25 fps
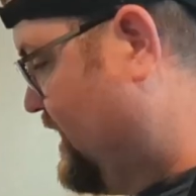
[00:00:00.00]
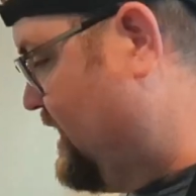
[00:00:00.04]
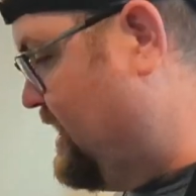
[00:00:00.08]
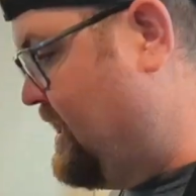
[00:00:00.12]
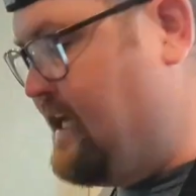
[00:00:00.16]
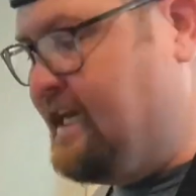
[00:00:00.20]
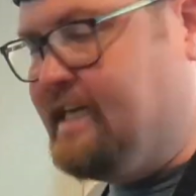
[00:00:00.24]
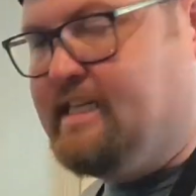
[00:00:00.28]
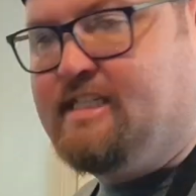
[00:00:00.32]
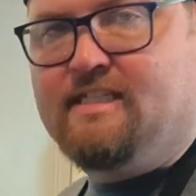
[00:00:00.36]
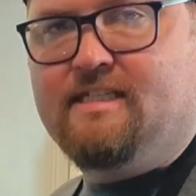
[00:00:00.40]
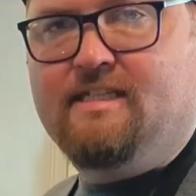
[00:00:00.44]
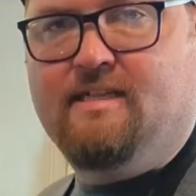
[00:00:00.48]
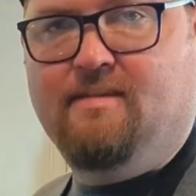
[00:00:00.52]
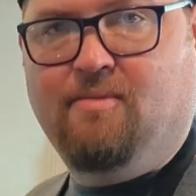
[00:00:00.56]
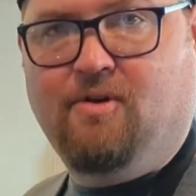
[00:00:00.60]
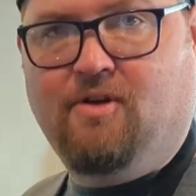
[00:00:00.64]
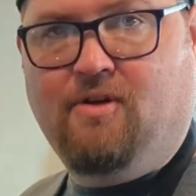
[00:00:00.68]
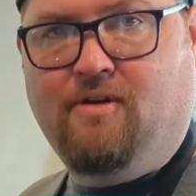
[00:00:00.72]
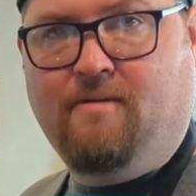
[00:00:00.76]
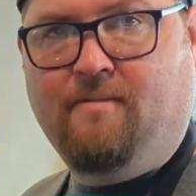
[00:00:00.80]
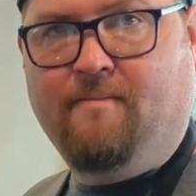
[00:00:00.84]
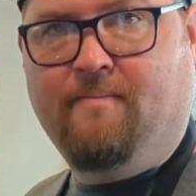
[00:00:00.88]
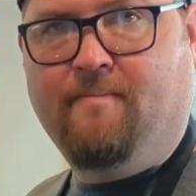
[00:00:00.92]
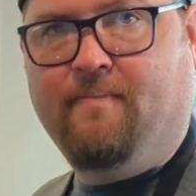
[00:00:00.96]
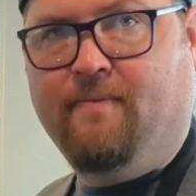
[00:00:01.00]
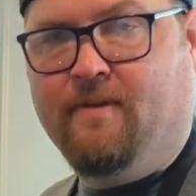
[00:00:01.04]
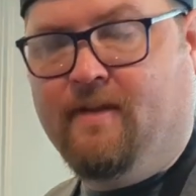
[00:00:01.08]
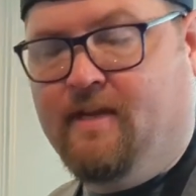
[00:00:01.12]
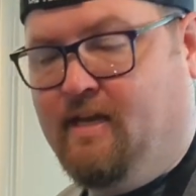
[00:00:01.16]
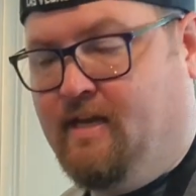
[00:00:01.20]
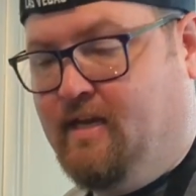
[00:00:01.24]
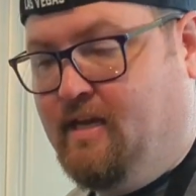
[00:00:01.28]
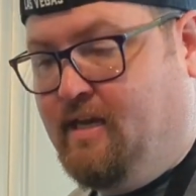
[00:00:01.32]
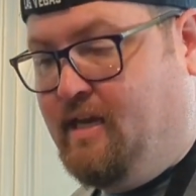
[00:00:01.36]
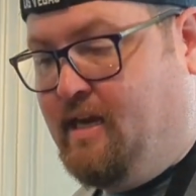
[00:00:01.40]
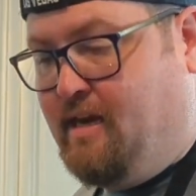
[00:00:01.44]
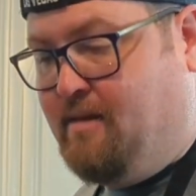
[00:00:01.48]
got a nice simmer.
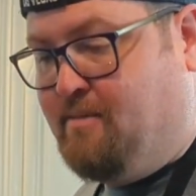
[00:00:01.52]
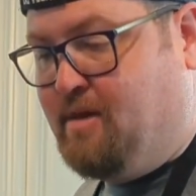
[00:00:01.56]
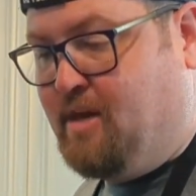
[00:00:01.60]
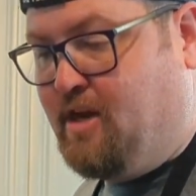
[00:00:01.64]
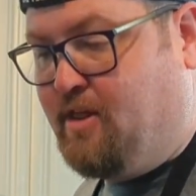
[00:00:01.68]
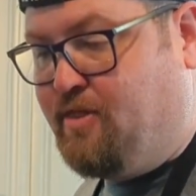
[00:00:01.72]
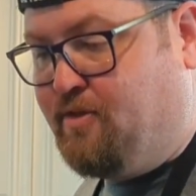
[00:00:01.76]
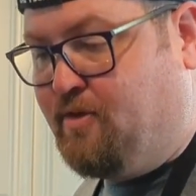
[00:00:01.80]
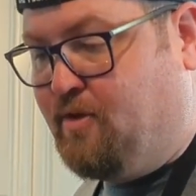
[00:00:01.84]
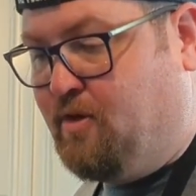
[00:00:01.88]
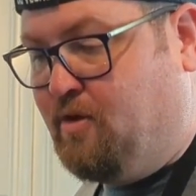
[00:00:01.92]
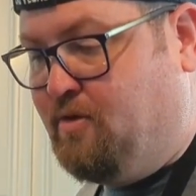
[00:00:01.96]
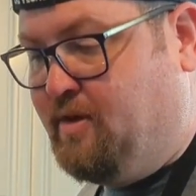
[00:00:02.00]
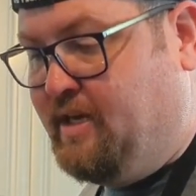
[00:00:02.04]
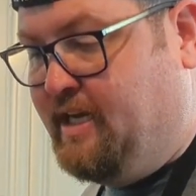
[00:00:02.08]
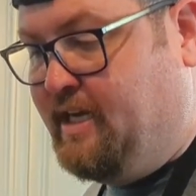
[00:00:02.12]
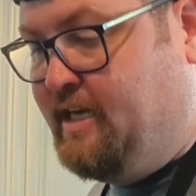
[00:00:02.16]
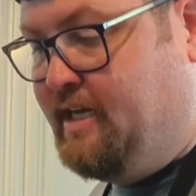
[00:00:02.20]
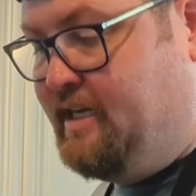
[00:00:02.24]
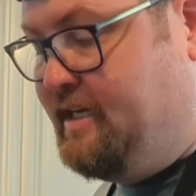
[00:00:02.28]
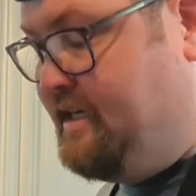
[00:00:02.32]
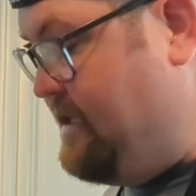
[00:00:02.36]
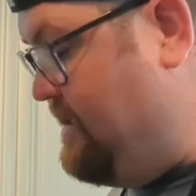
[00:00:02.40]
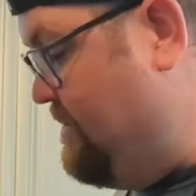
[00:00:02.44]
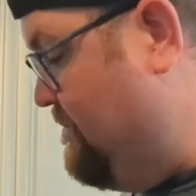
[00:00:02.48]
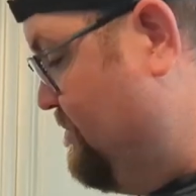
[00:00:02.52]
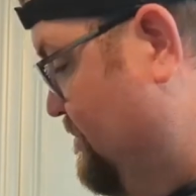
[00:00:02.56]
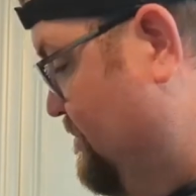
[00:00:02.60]
I'm gonna throw in